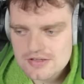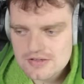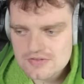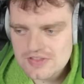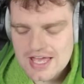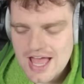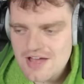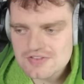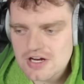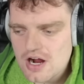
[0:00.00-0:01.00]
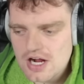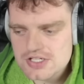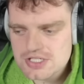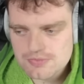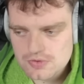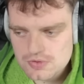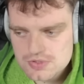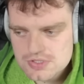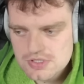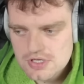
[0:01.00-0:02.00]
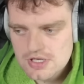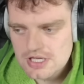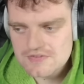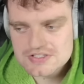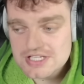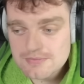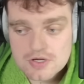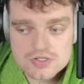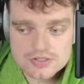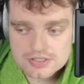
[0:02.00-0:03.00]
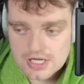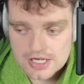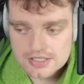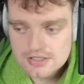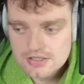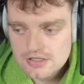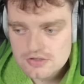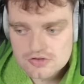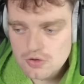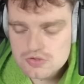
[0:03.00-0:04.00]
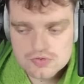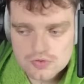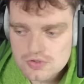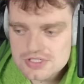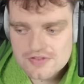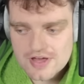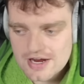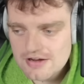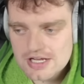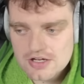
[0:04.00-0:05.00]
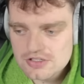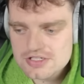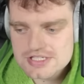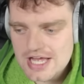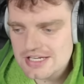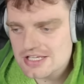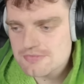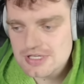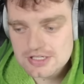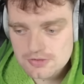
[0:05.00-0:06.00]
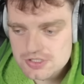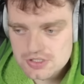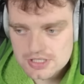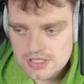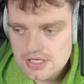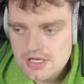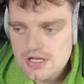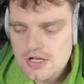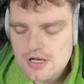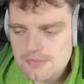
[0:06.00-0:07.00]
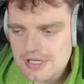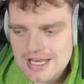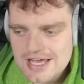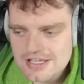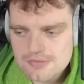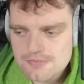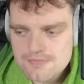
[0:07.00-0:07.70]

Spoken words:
they have their hardship rules if the team goes under 9. Those rules are there, and I understand it can be a little bit tricky. But like,